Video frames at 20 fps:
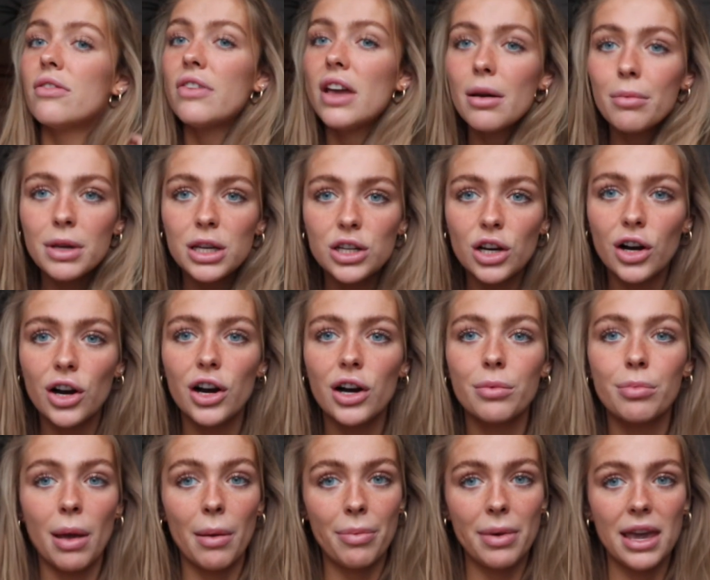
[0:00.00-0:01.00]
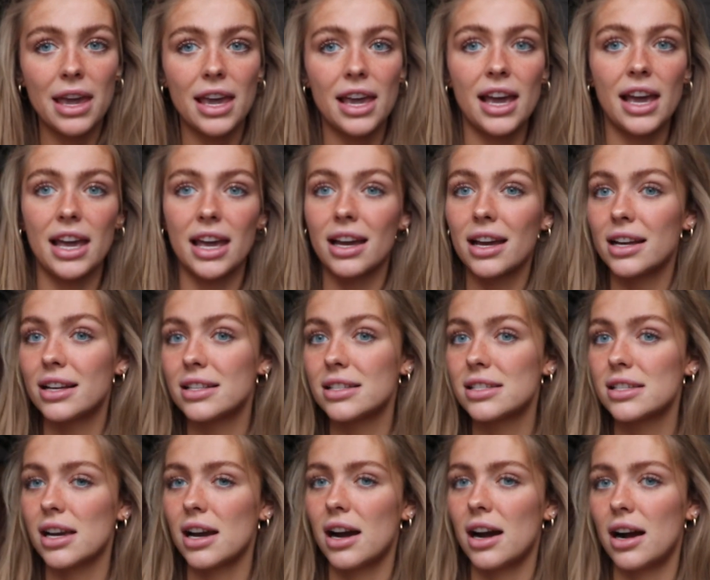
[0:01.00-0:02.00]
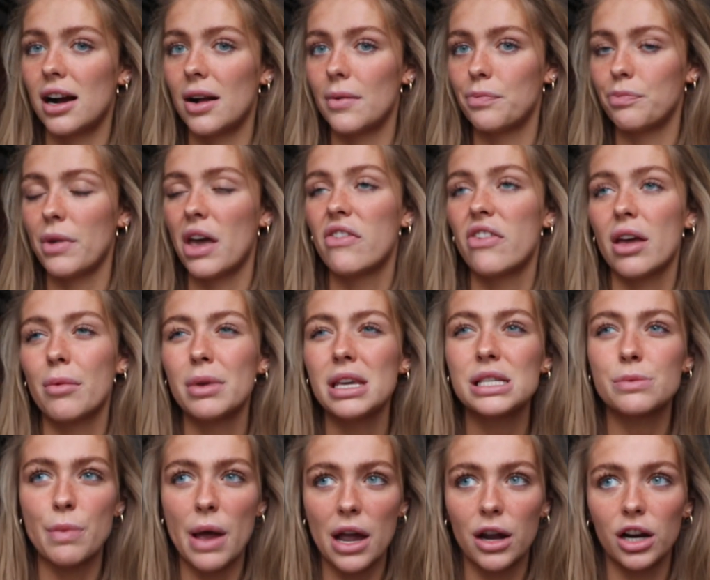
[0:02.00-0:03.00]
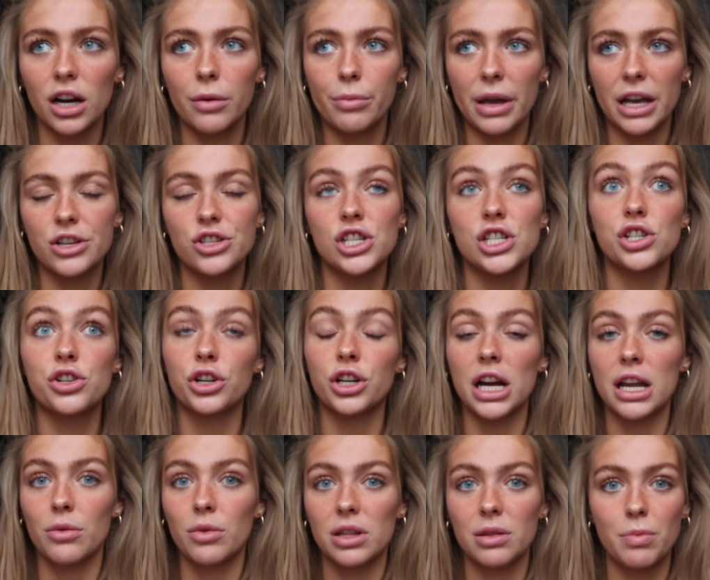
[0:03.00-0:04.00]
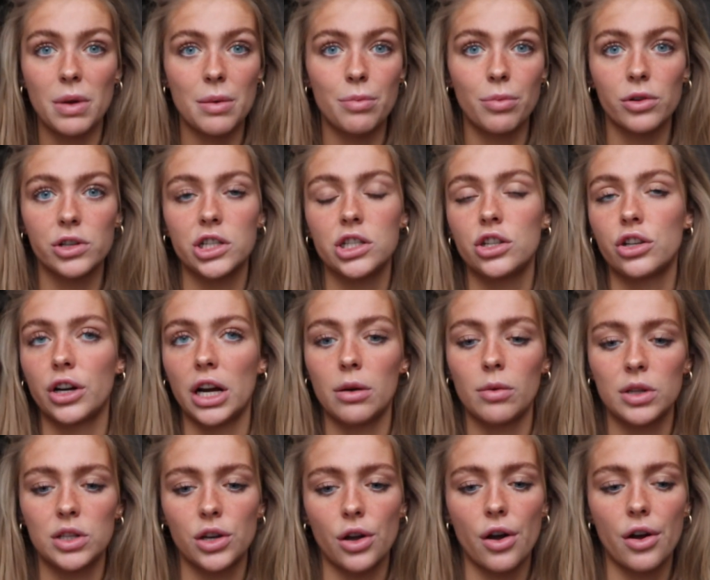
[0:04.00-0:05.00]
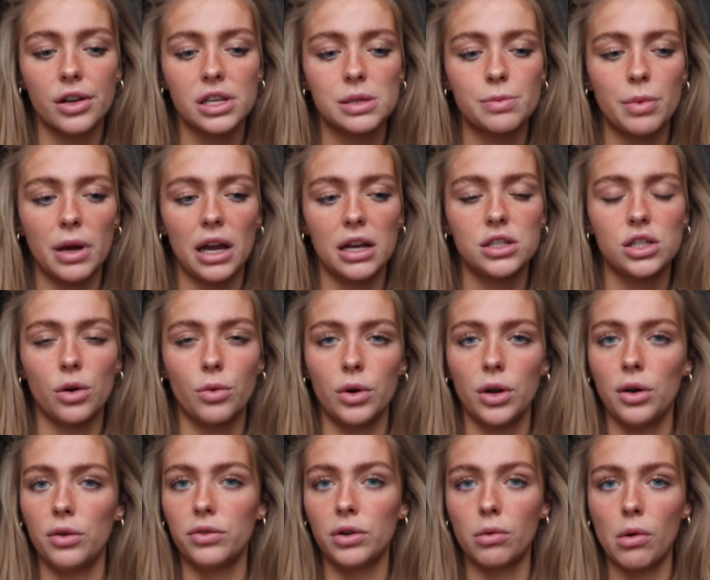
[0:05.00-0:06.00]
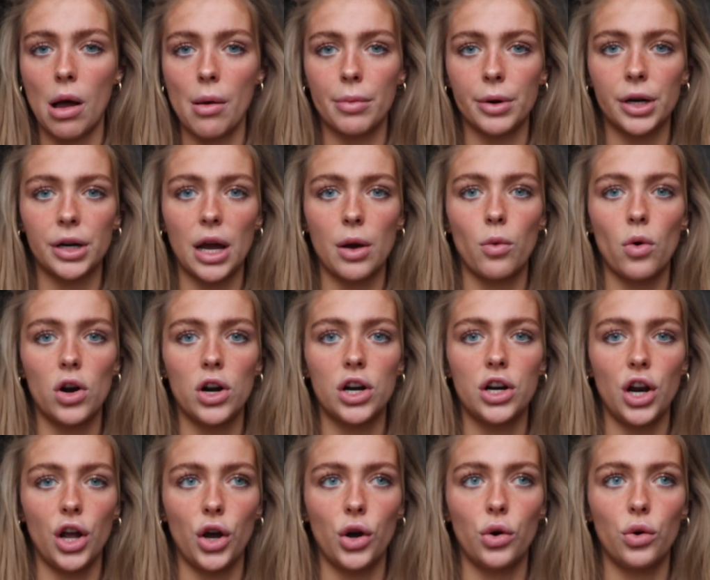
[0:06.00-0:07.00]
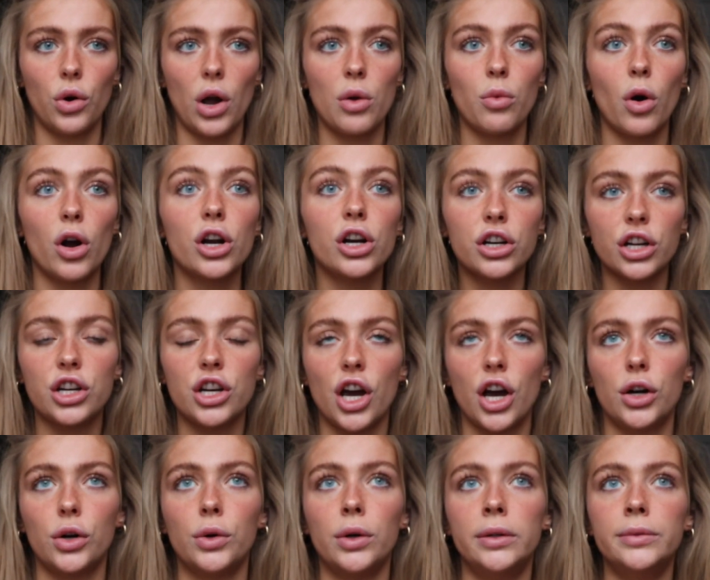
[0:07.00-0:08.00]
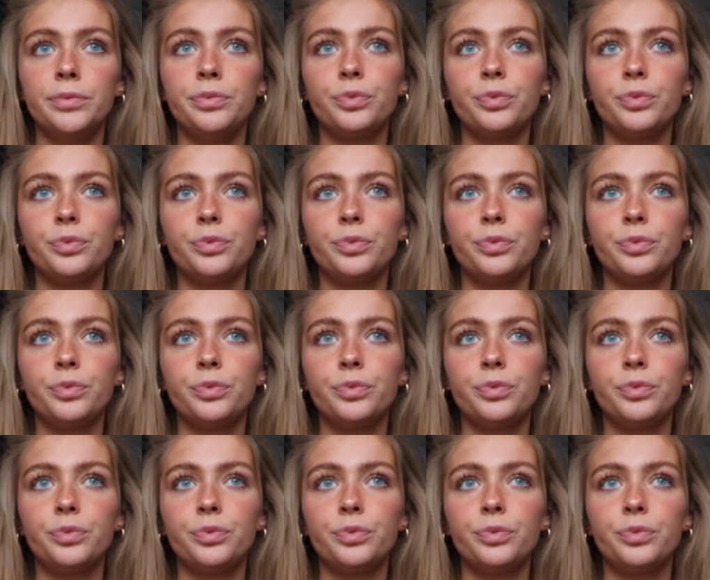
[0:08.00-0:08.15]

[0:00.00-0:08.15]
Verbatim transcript: family dog, Pippi, and my family's met her a bit. She's great with people, she's great with dogs, but I don't want to overwhelm her, and I want her to know,